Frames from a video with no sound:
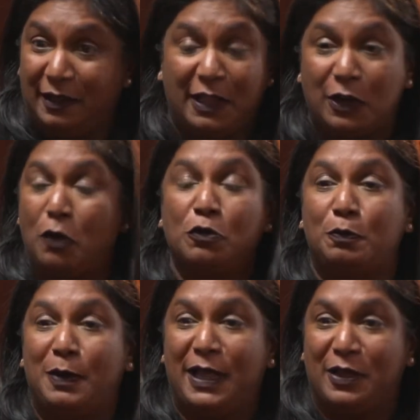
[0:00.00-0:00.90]
They
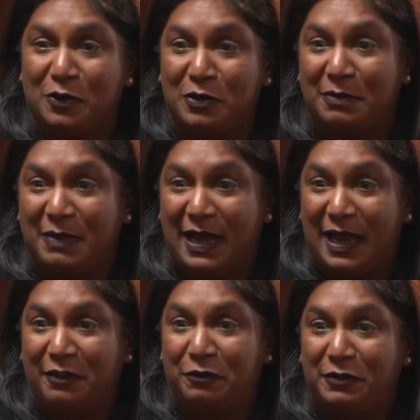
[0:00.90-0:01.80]
don't play a role in my
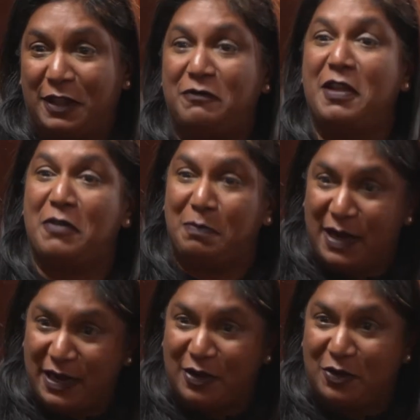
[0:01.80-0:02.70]
life. They've never
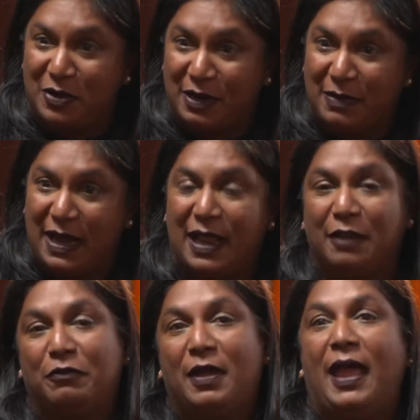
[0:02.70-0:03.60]
played a role in my
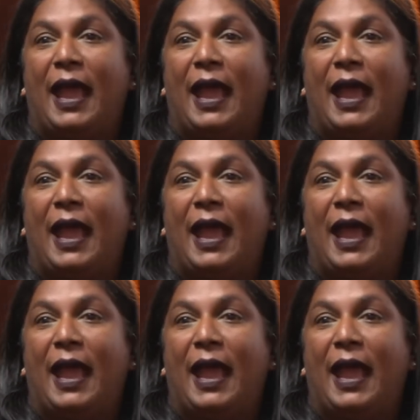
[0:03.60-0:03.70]
life.